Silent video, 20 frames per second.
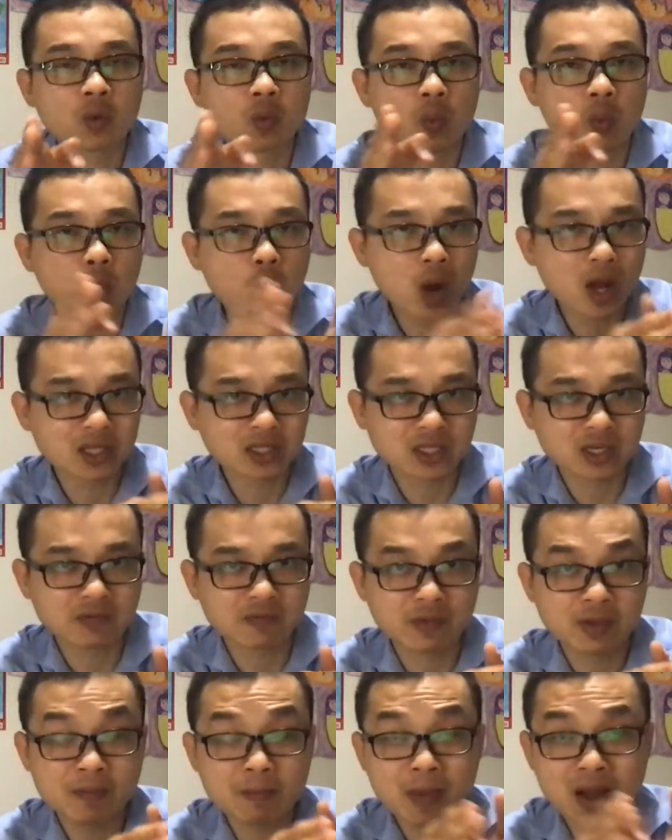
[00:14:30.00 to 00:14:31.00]
once
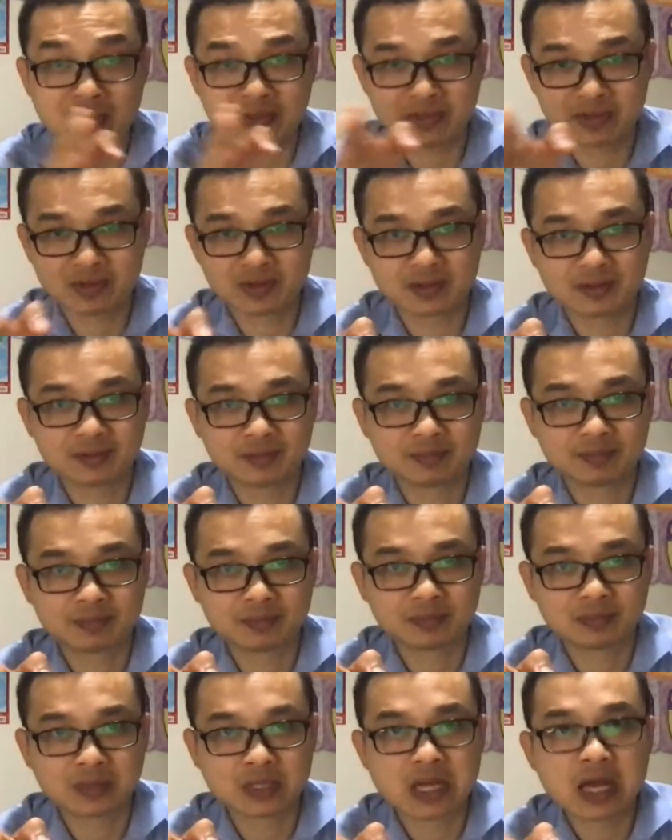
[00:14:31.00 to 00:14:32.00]
every month.
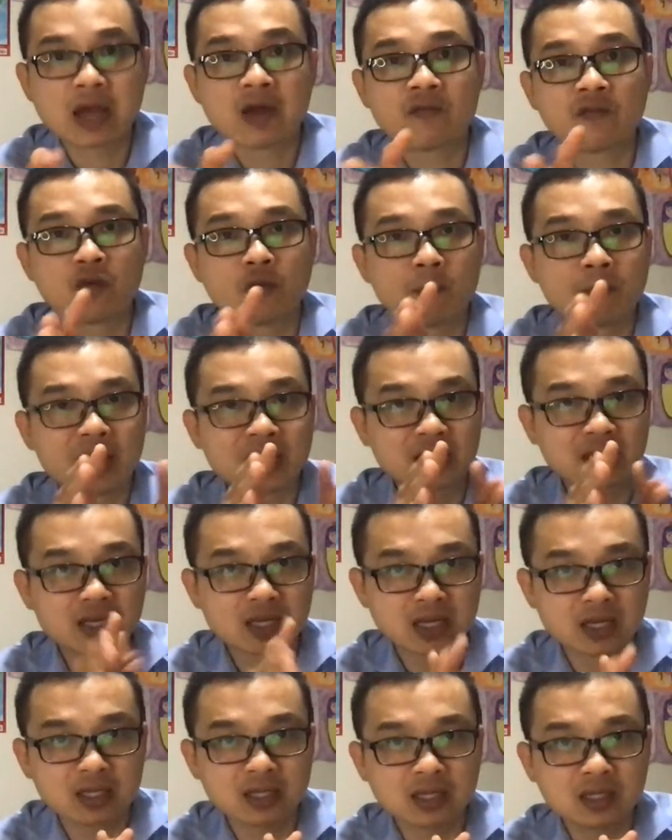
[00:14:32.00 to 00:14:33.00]
For
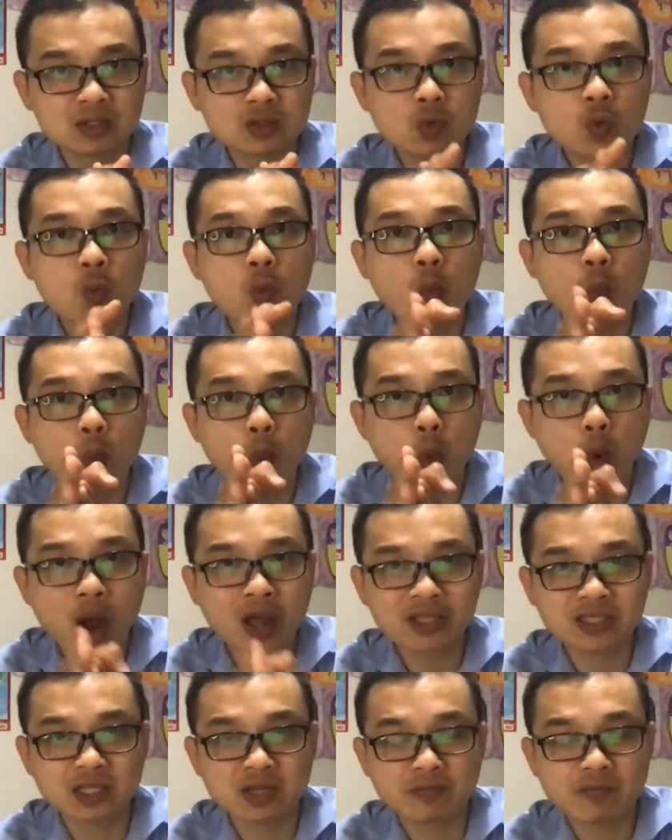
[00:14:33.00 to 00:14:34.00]
maintenance,
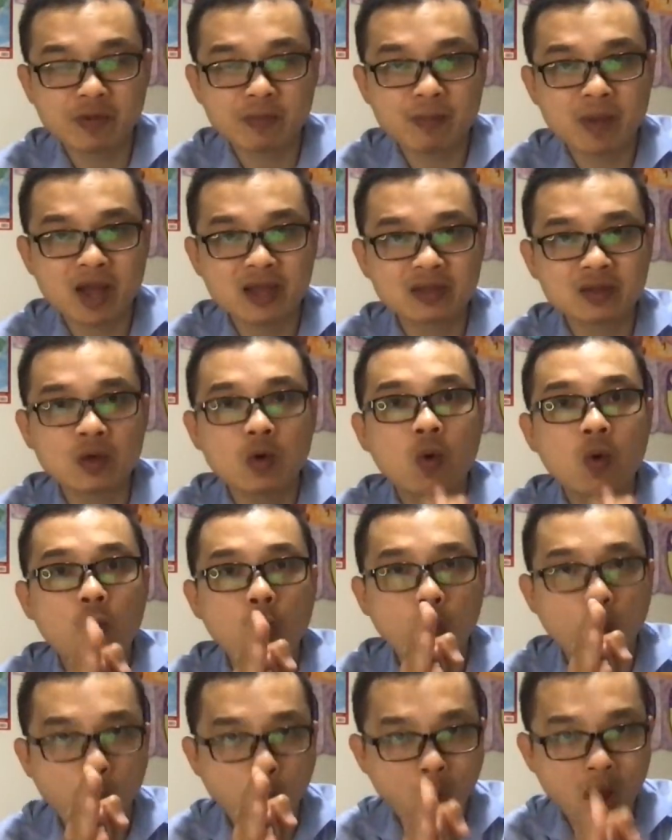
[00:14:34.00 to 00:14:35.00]
once every month,
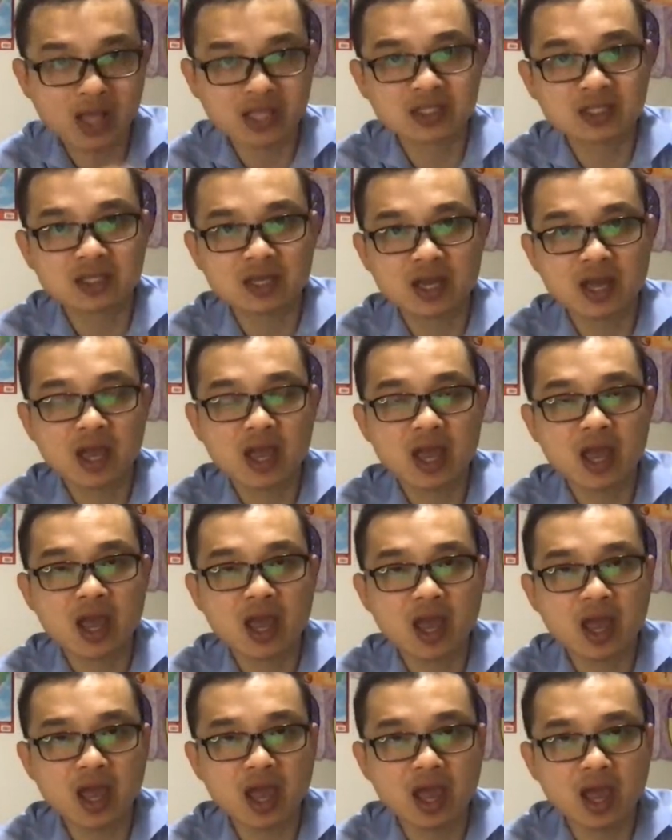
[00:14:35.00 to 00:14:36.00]
once
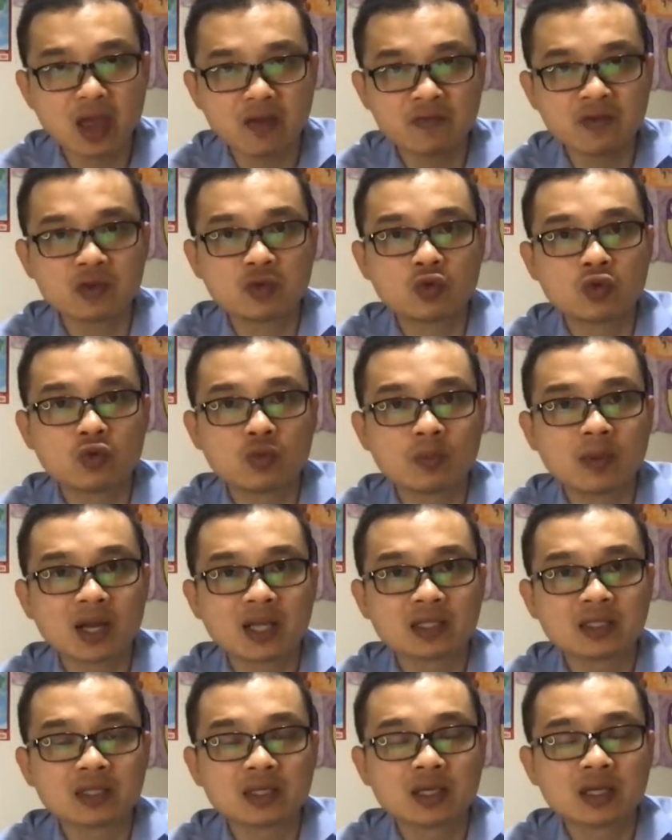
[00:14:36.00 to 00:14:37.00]
every 2
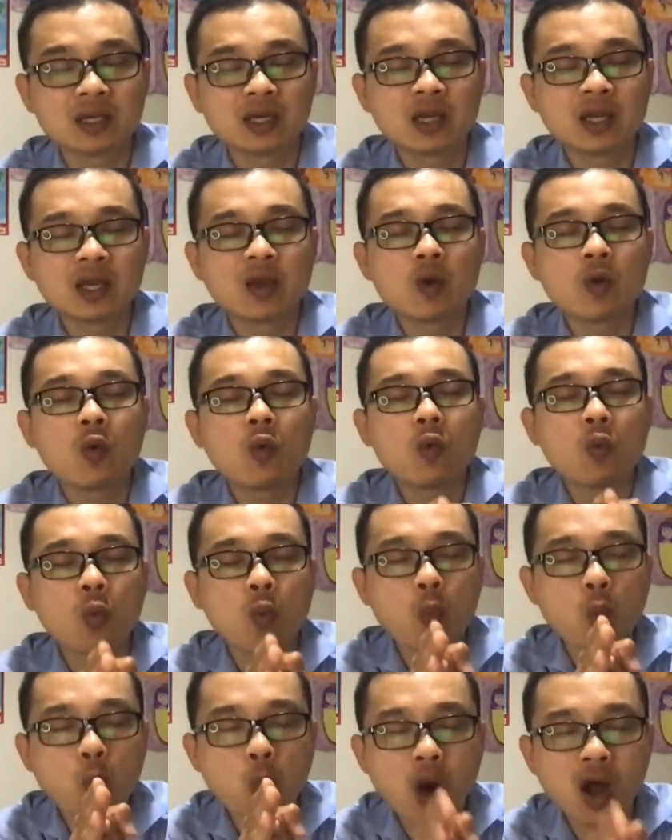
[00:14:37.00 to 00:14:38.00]
months.
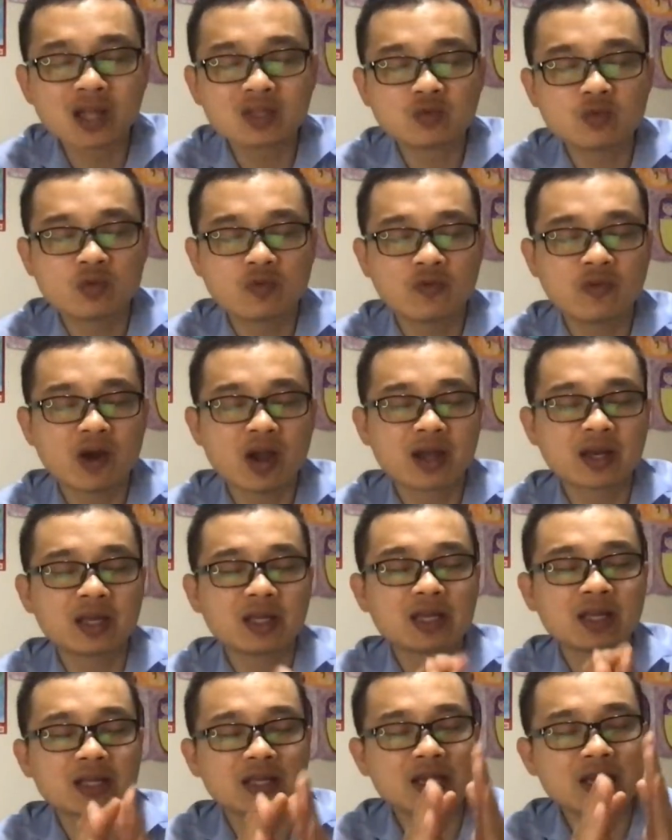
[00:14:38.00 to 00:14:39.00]
Once we find out
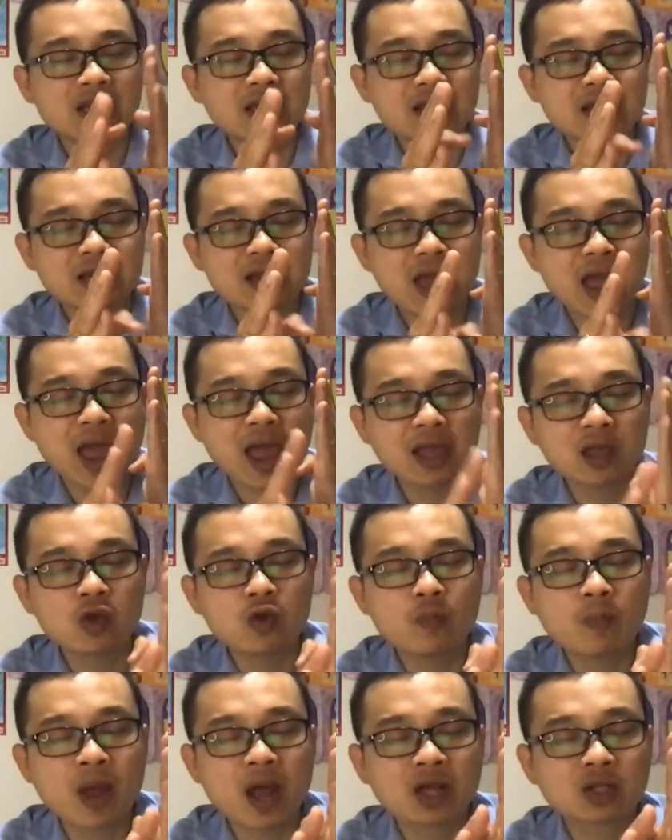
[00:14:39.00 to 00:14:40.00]
that the
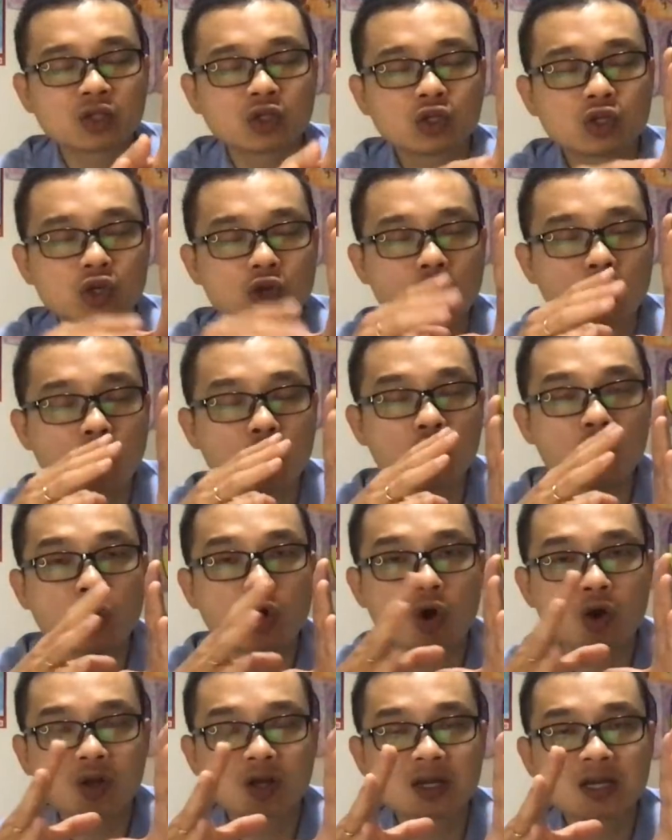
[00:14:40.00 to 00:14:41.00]
acupuncture no
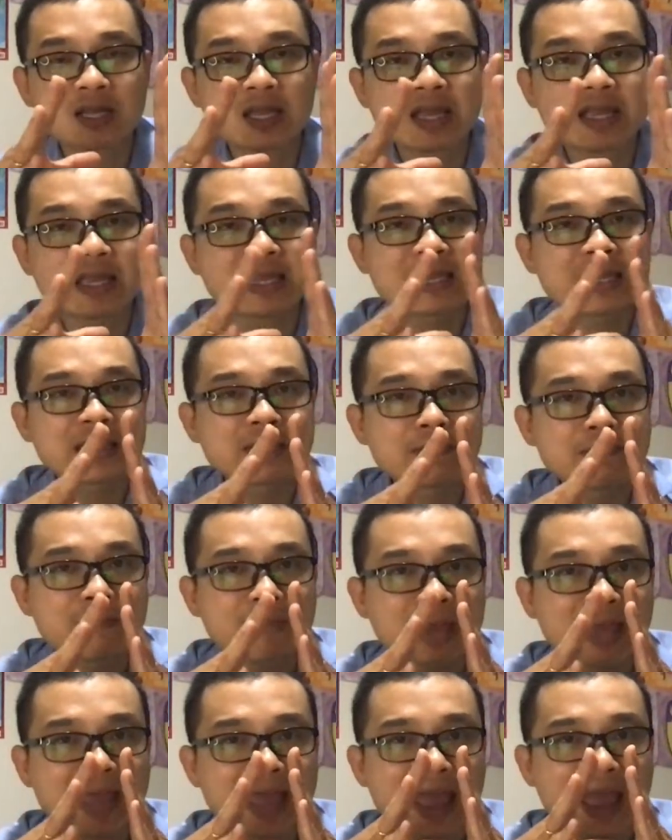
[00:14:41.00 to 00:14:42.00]
longer can
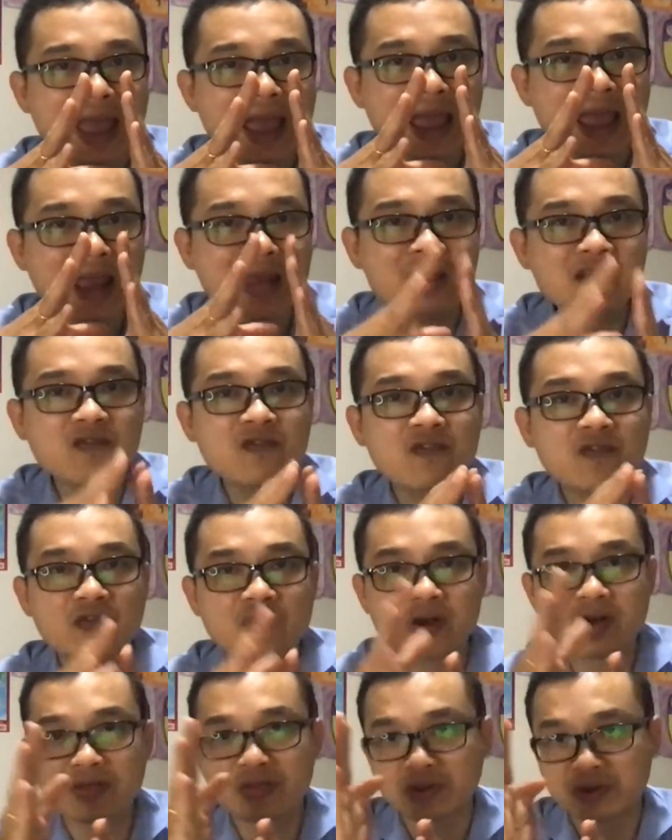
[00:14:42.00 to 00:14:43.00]
make any
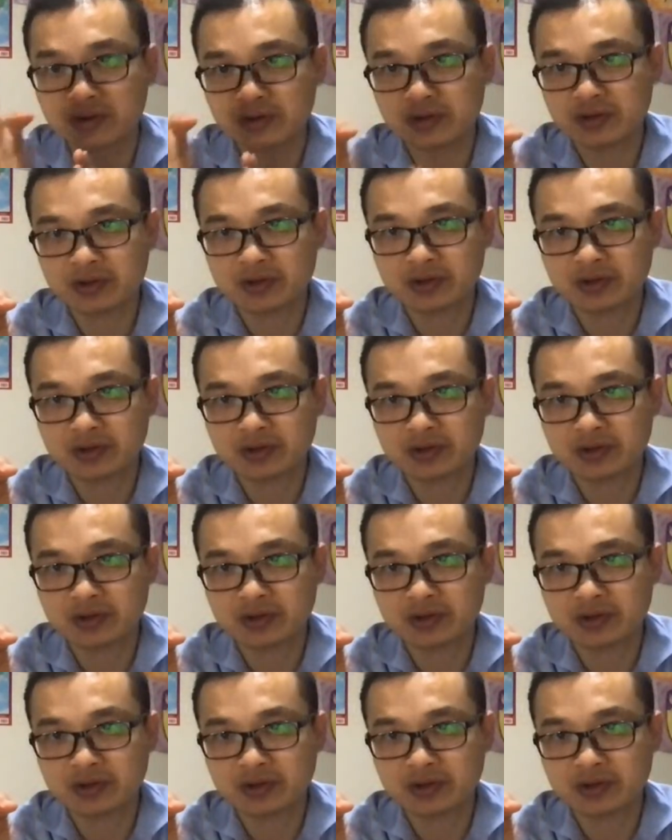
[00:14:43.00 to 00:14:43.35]
further